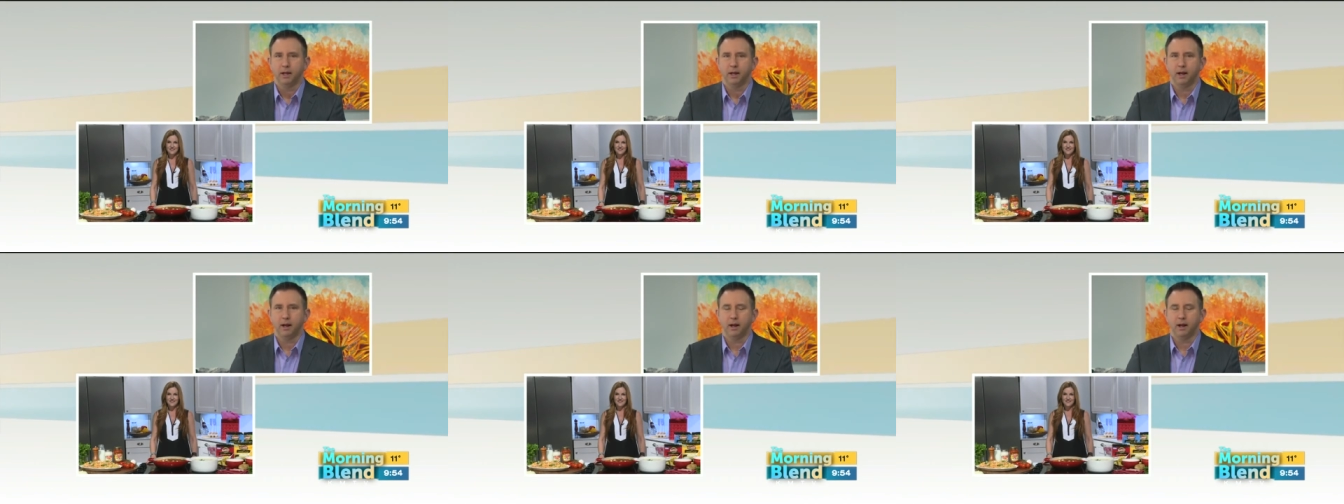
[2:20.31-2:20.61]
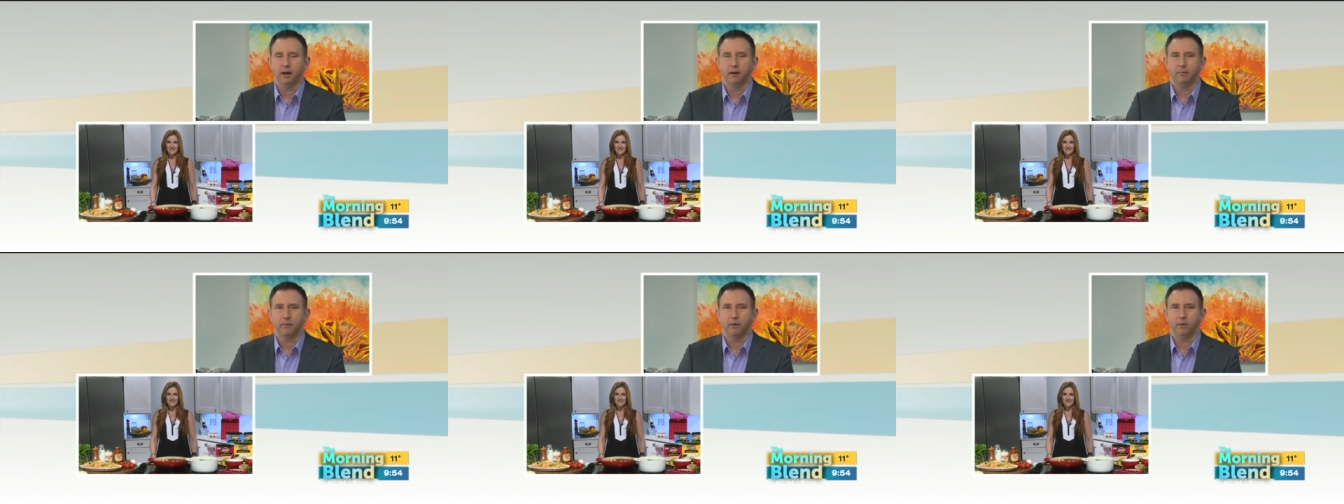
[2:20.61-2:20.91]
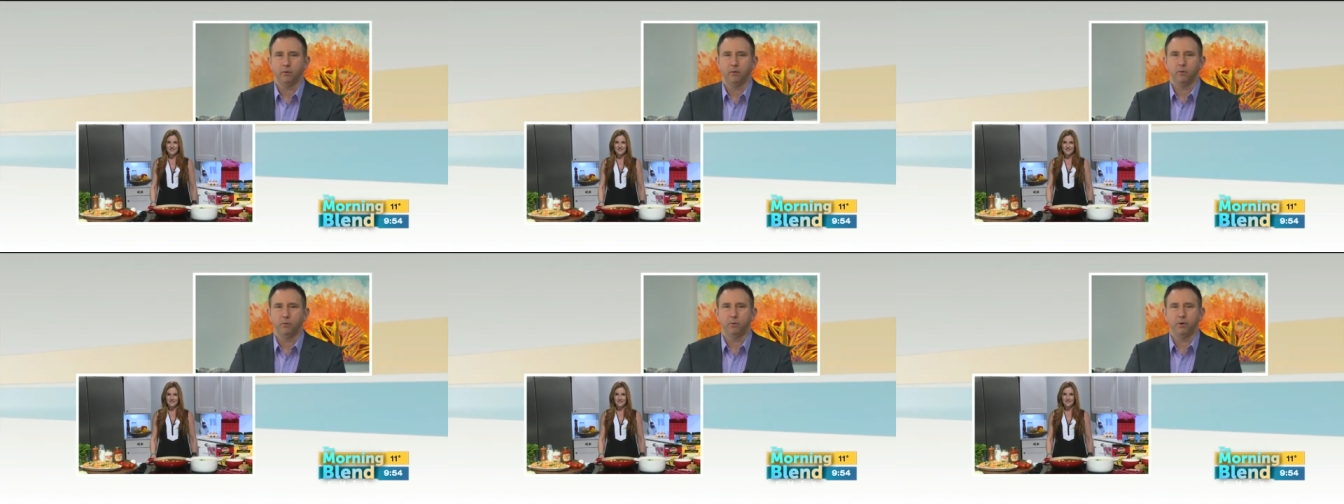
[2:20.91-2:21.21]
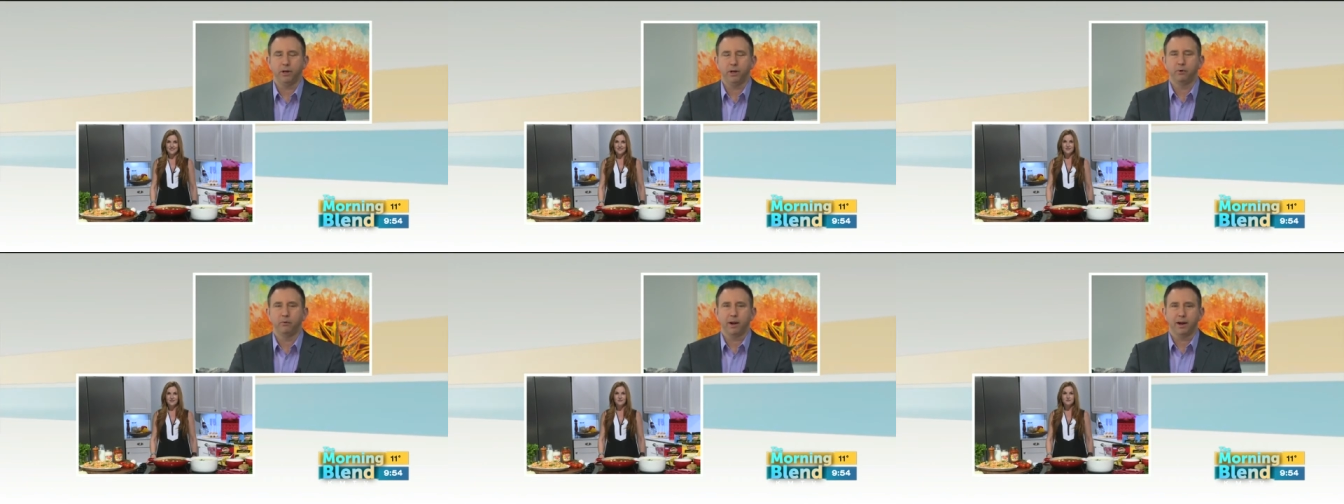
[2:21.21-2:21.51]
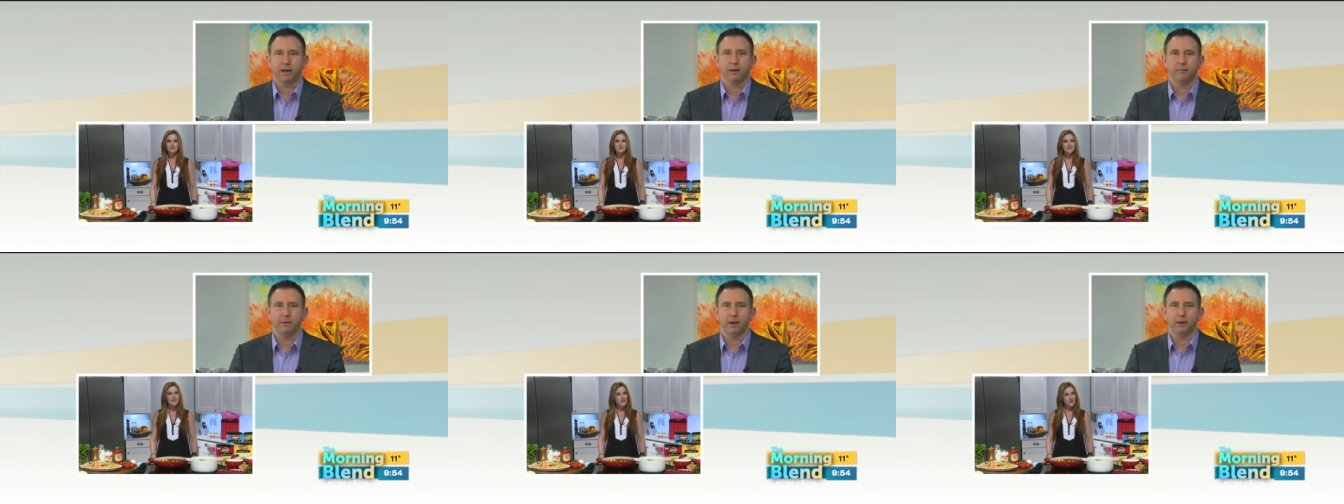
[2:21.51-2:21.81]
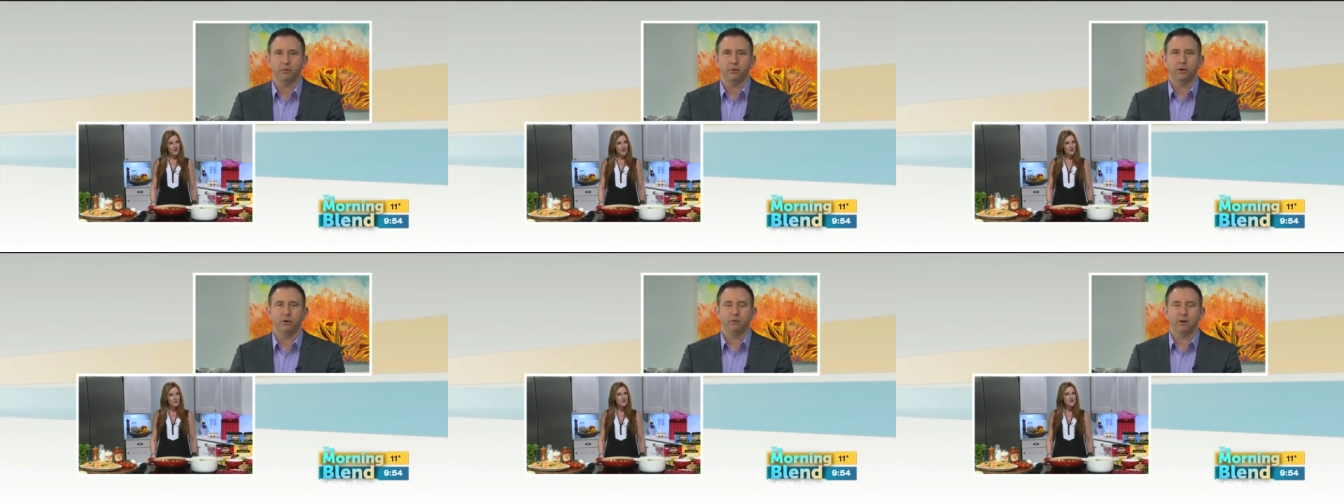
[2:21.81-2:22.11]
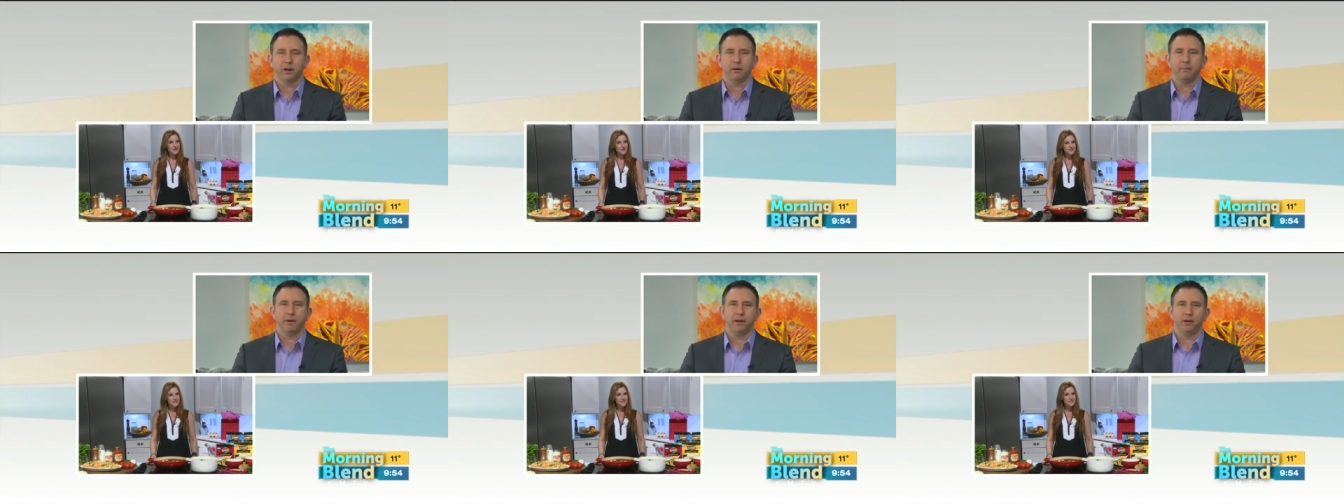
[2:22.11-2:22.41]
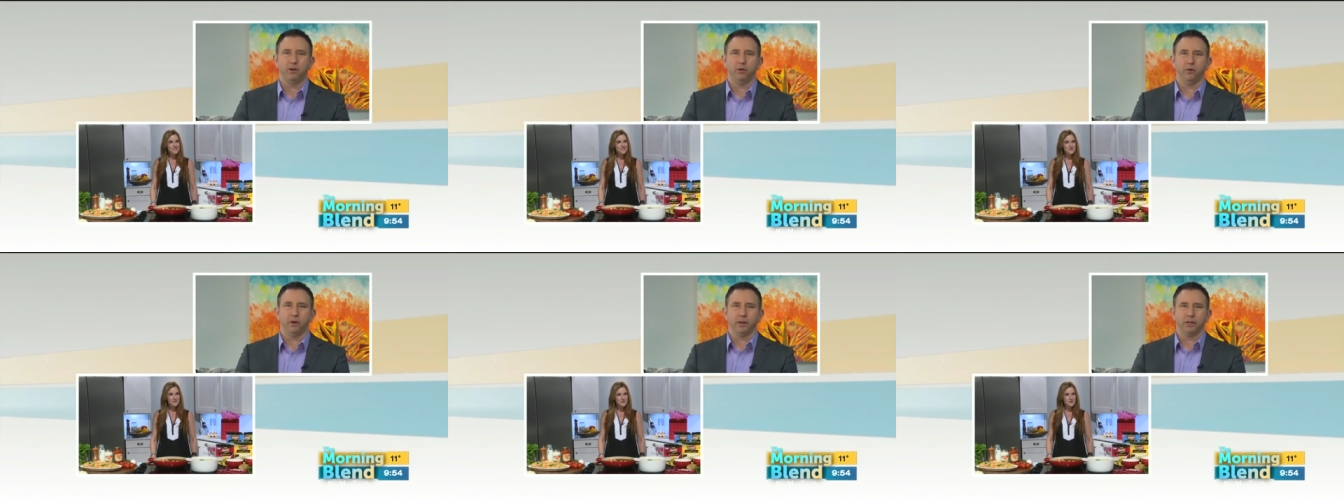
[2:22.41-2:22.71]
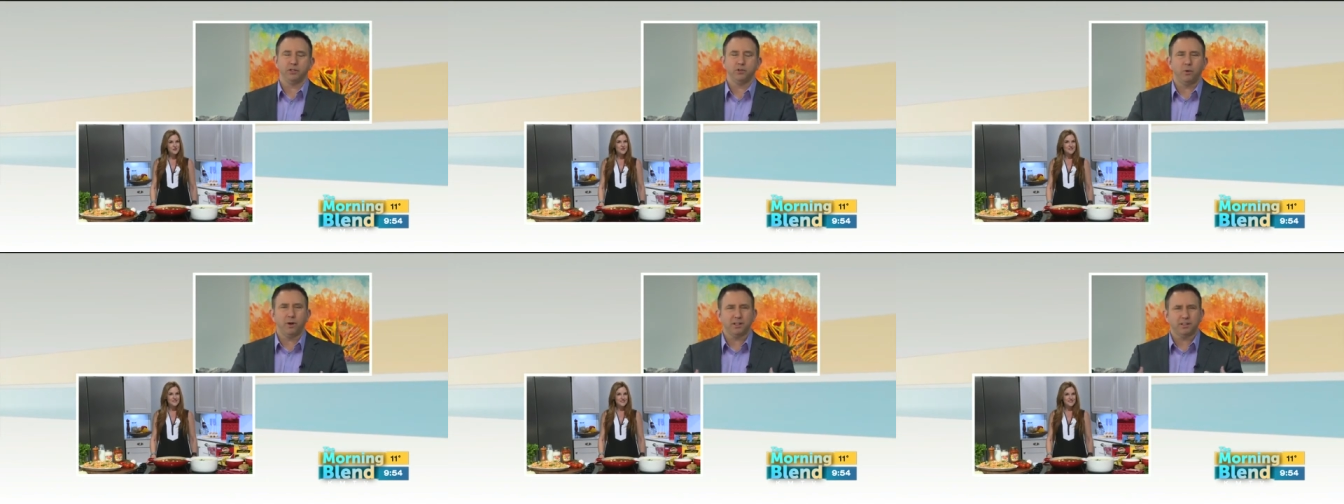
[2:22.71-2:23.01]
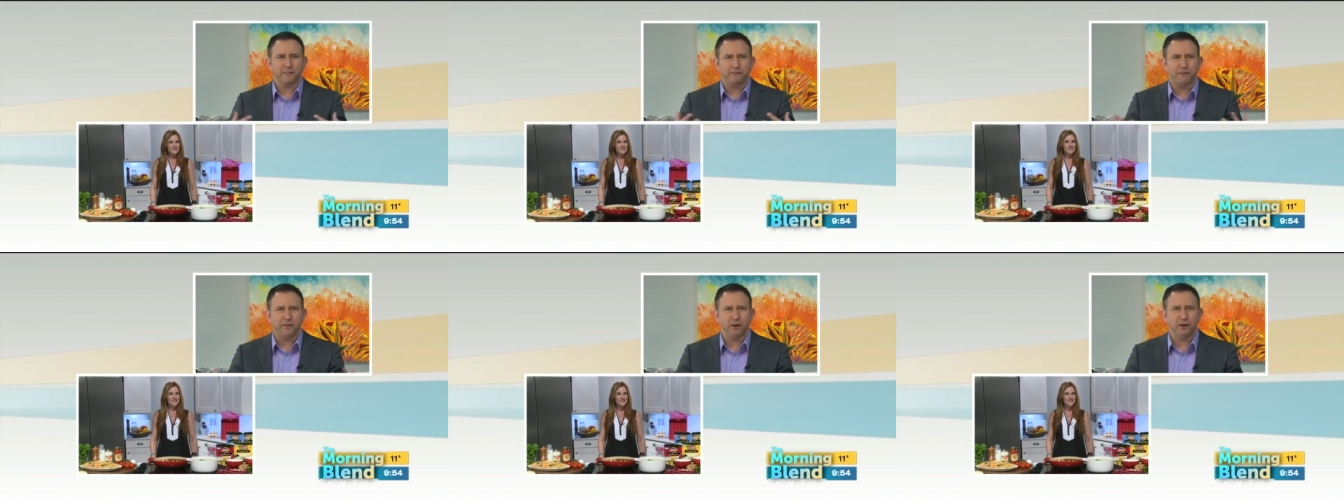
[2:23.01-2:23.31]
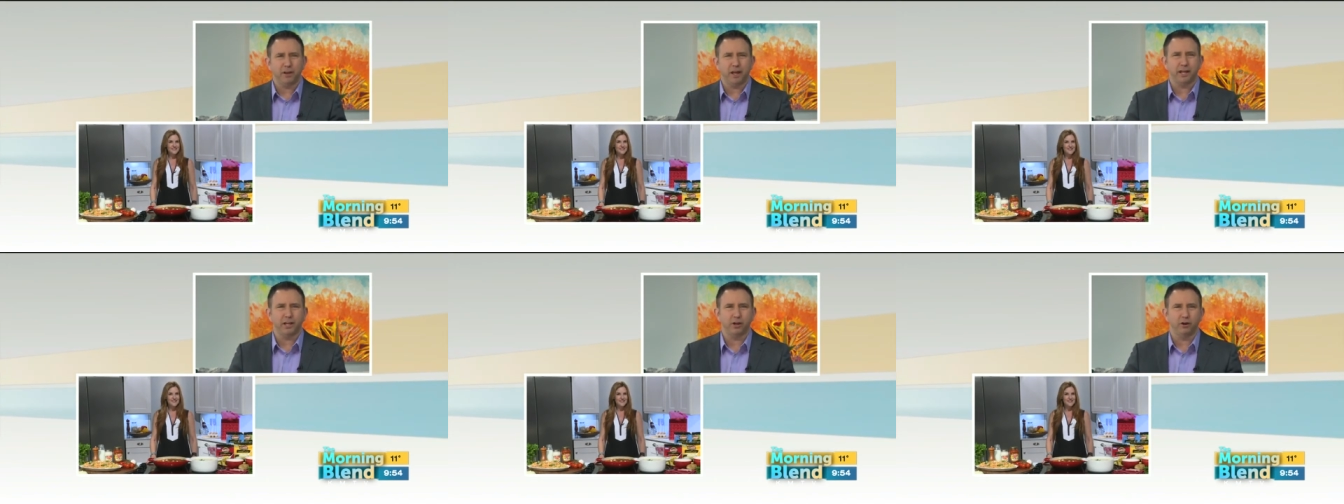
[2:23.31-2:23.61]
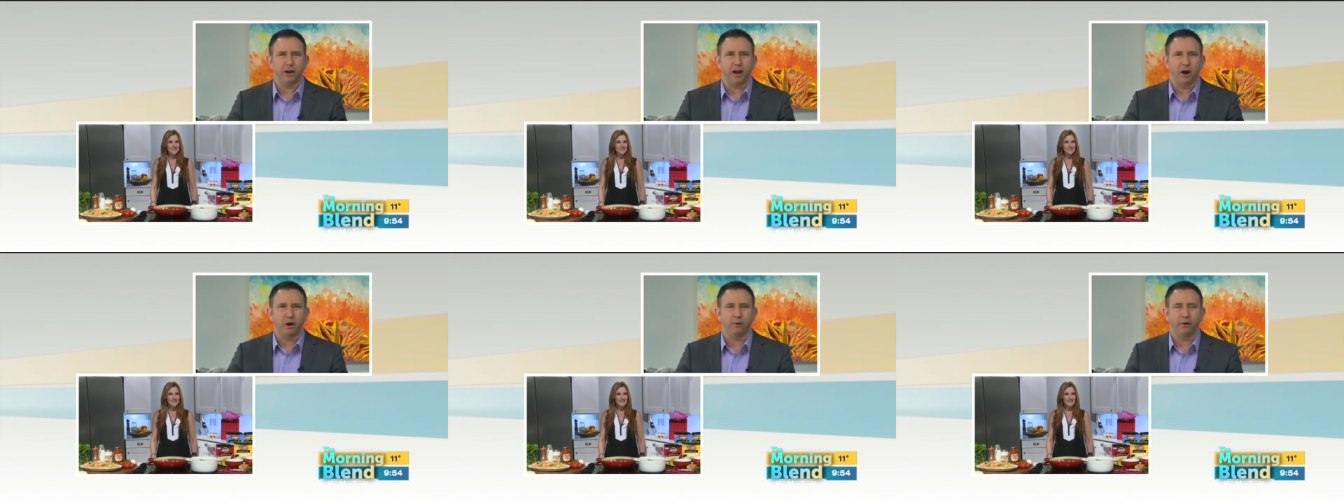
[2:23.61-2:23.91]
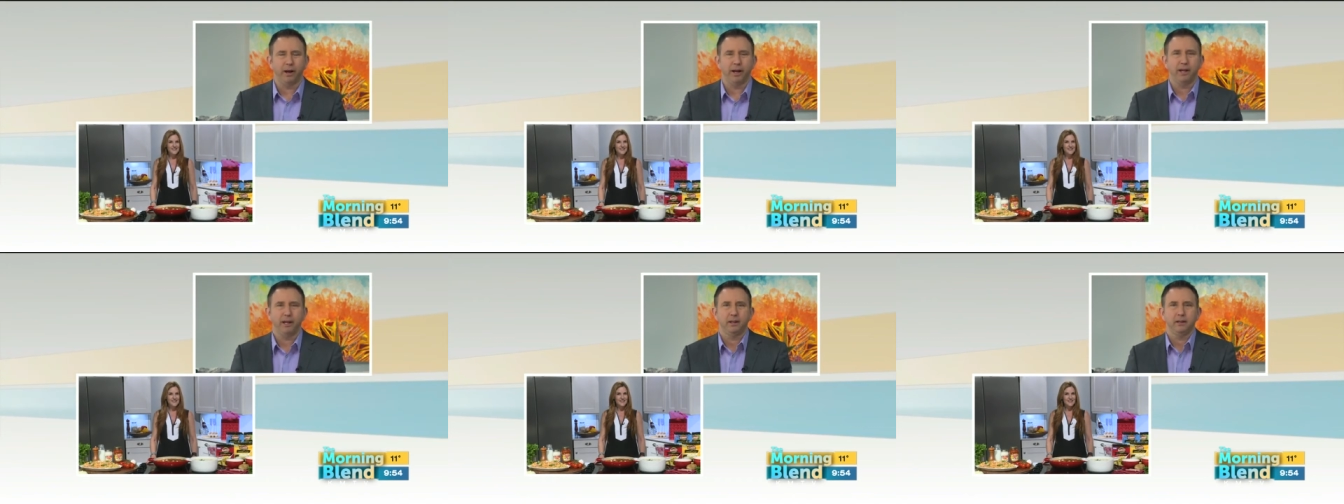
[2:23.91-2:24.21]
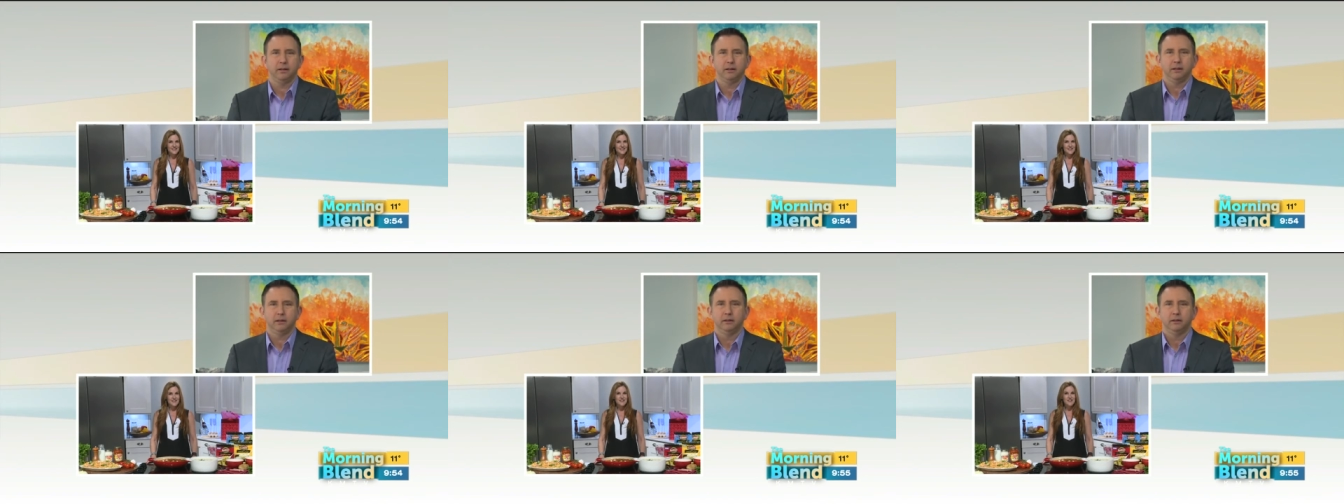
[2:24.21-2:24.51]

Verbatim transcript: Um, what do you recommend? Now, what do you recommend doing? You want it to feel like you're out, right?